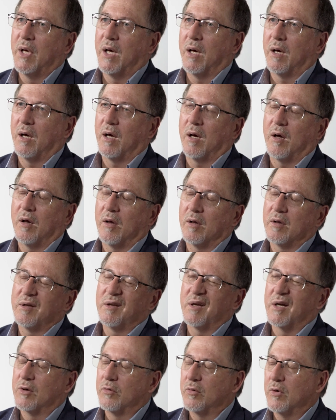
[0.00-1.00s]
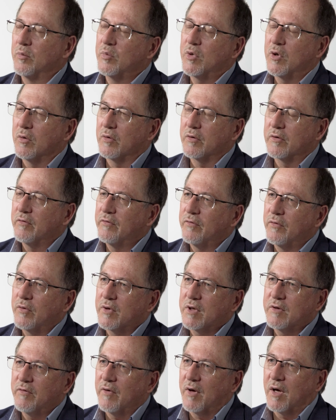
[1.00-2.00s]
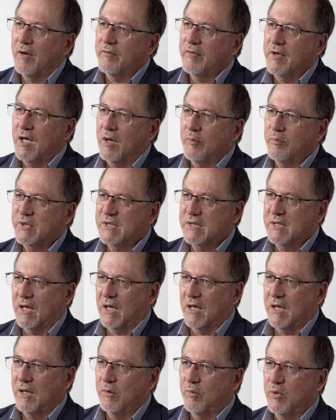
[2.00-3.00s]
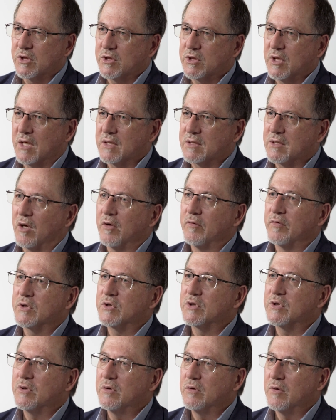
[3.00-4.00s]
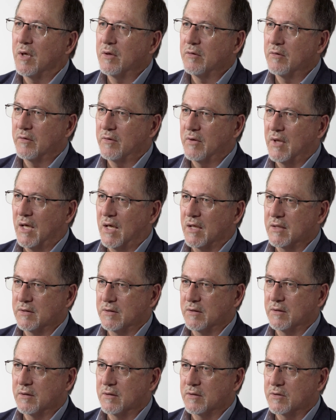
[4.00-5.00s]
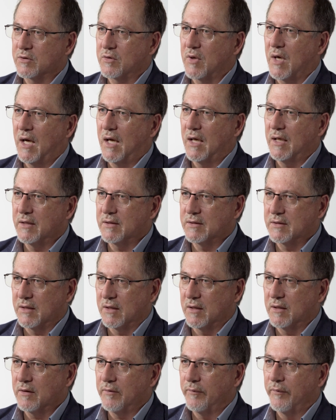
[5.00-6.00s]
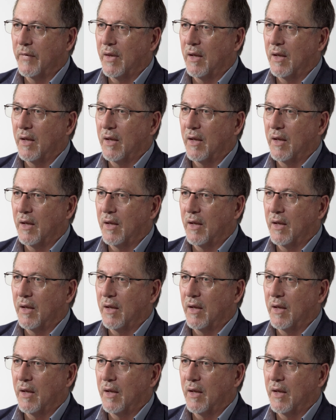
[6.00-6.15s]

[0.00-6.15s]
on a group called the 45 and Up study, which has over 200,000 Australians in it.